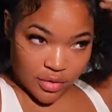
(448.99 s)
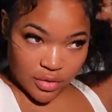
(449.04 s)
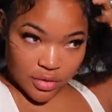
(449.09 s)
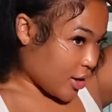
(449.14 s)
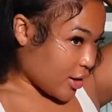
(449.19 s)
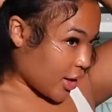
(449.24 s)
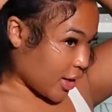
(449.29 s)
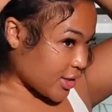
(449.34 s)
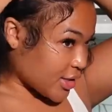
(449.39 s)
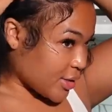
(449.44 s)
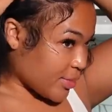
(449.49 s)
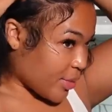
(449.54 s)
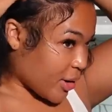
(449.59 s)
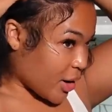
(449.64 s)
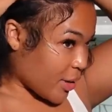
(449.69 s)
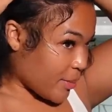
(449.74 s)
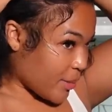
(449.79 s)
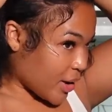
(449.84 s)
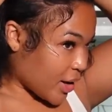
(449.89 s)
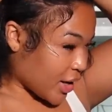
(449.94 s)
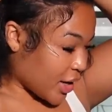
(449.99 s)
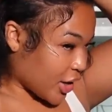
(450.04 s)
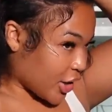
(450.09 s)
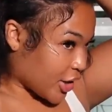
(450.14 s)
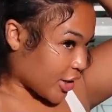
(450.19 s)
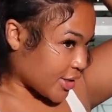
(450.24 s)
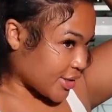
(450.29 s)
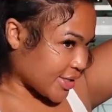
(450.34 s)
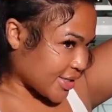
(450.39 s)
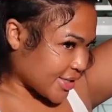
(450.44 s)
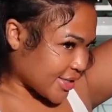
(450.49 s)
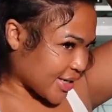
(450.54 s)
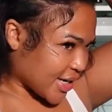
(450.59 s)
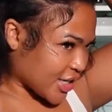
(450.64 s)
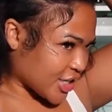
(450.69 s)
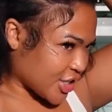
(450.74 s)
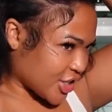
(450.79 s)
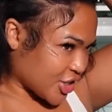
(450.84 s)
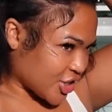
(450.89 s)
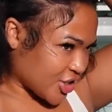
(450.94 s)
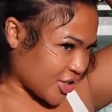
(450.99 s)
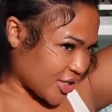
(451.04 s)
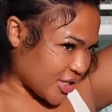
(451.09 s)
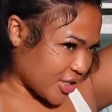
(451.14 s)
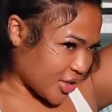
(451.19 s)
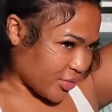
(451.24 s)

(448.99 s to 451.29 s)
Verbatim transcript: I like to part my hair into sections just